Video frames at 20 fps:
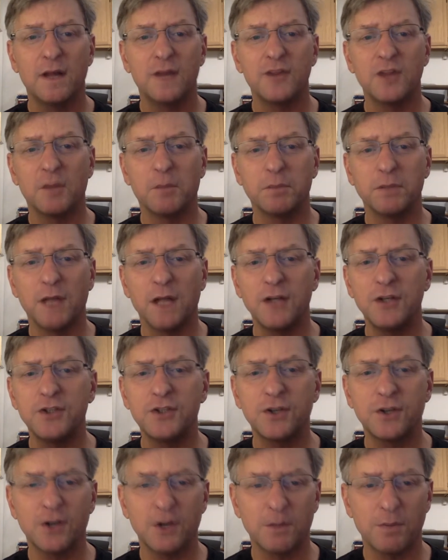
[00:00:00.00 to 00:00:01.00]
the blood
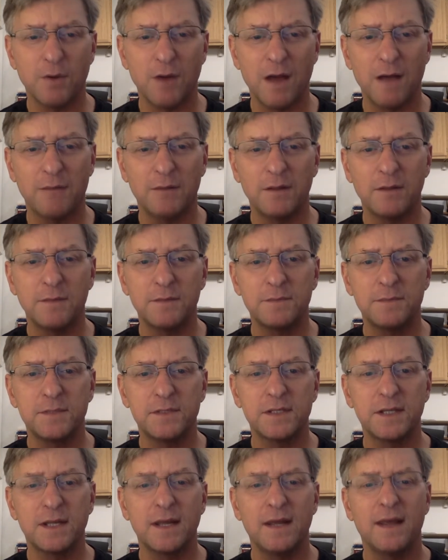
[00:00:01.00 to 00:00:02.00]
sugar
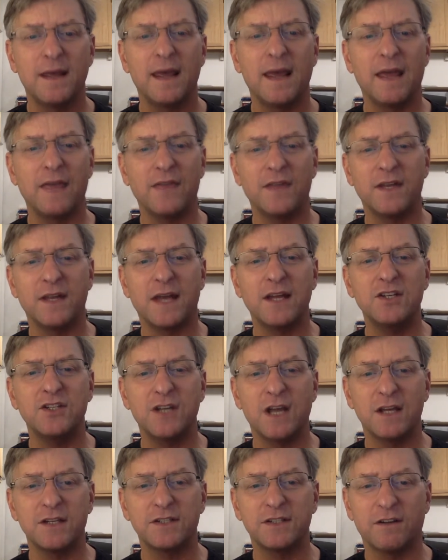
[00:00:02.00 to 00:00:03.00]
problems, and the
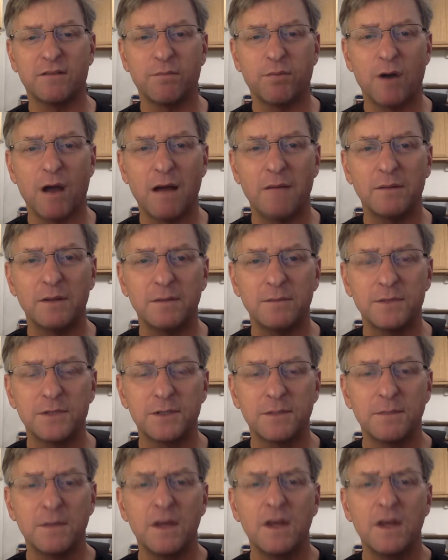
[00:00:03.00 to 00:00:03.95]
digestive problems.